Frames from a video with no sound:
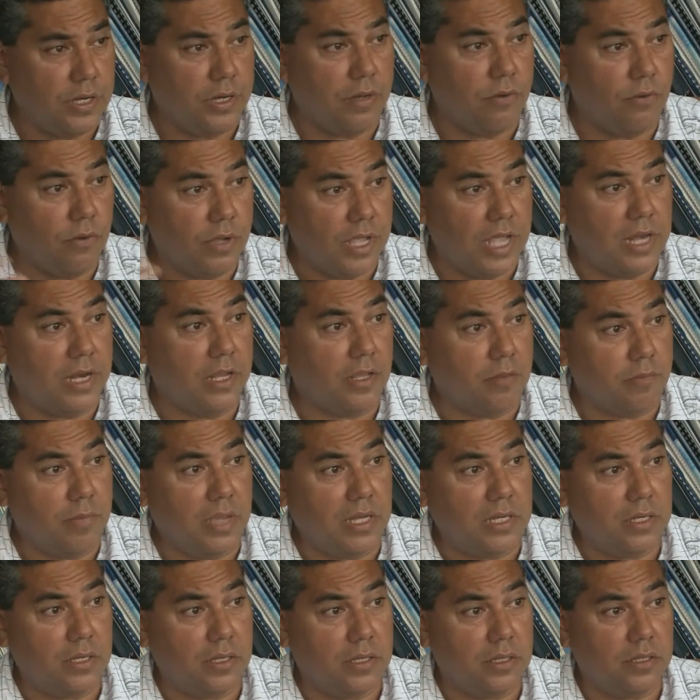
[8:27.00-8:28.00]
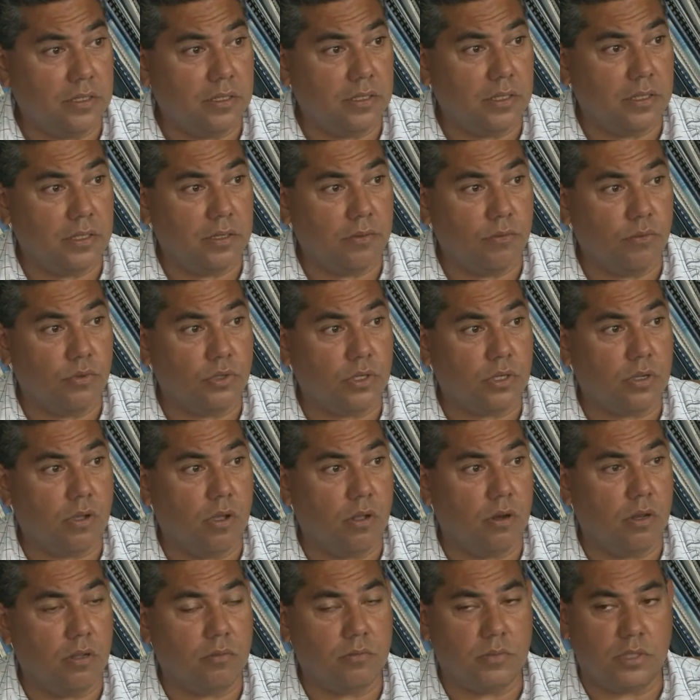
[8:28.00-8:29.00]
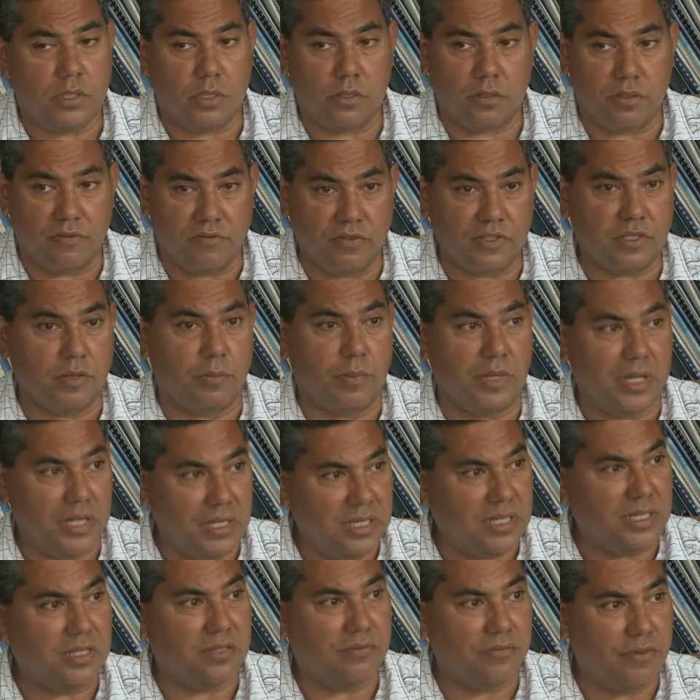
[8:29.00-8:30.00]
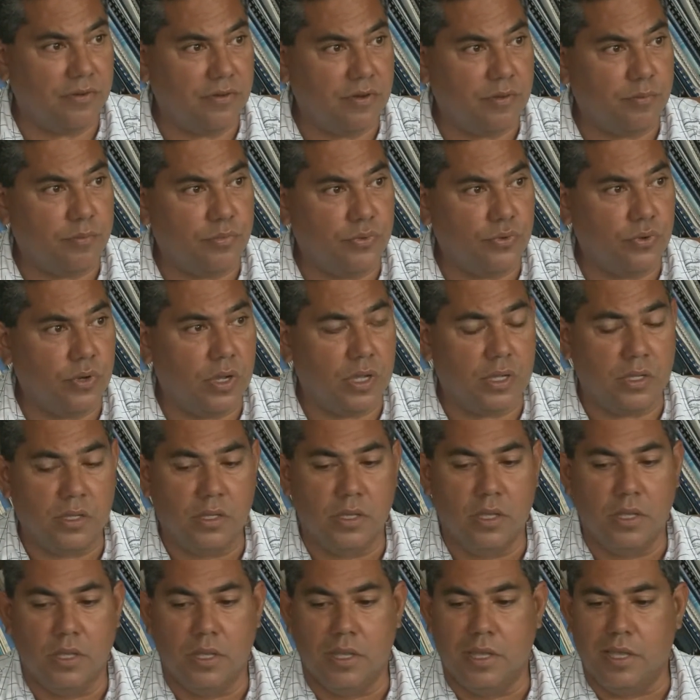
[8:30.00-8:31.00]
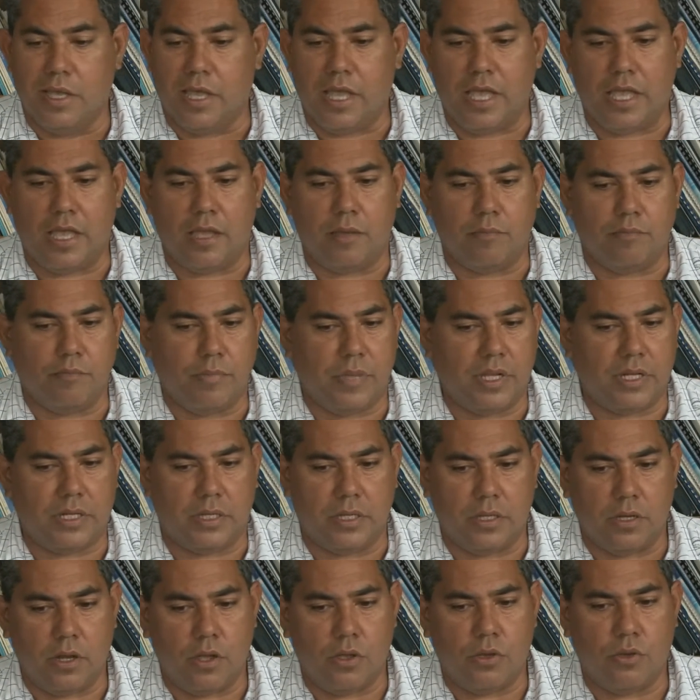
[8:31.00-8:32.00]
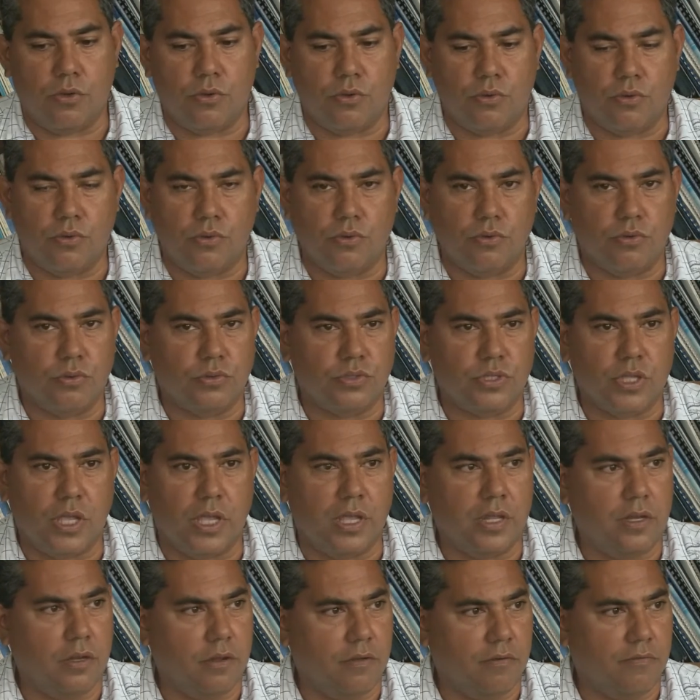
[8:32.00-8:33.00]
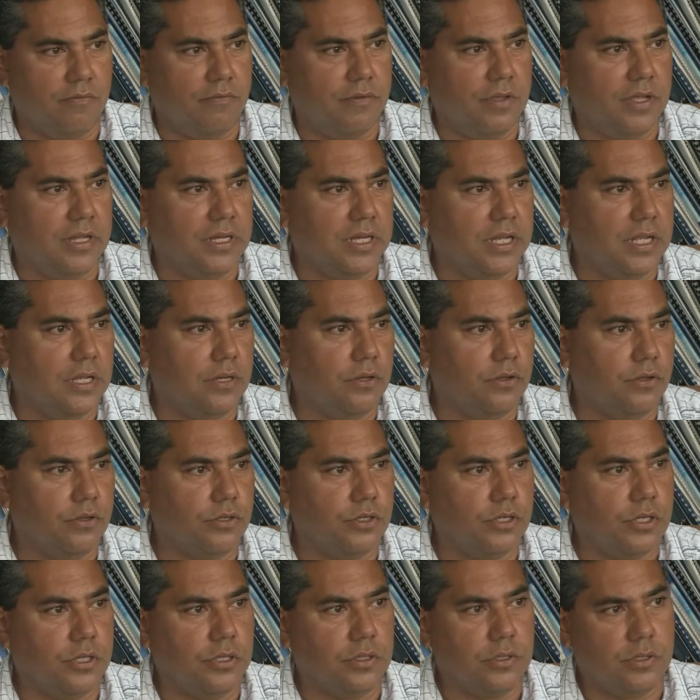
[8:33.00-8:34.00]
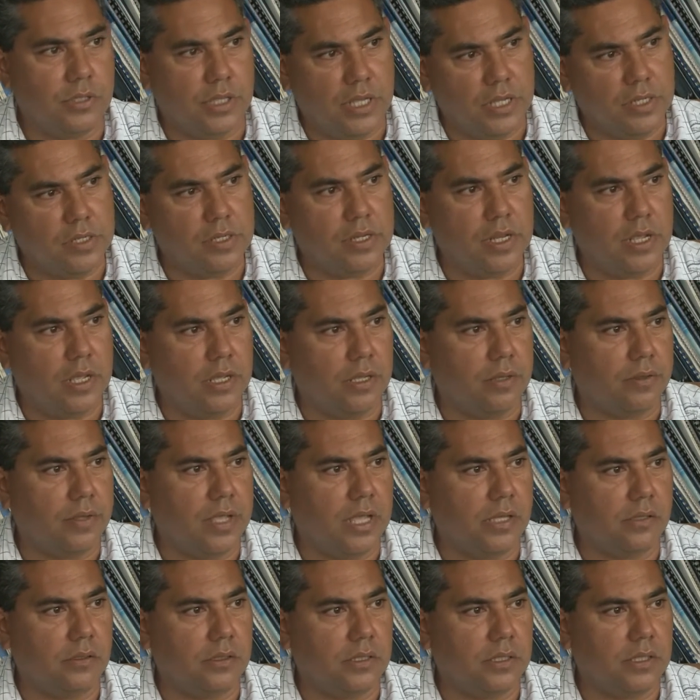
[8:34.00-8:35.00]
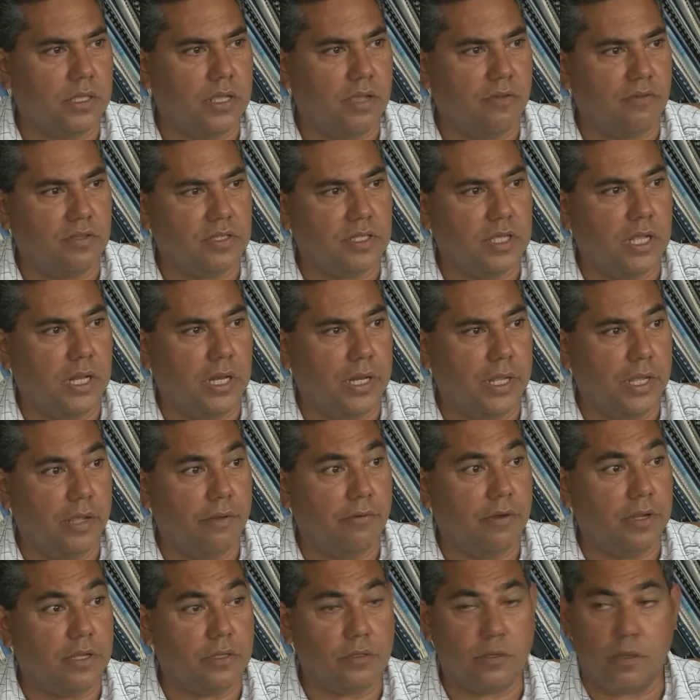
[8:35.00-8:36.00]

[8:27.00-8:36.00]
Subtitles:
organic matter in the water column, so the visibility is very poor, but no sign of dead urchins yet out at the Awasela area.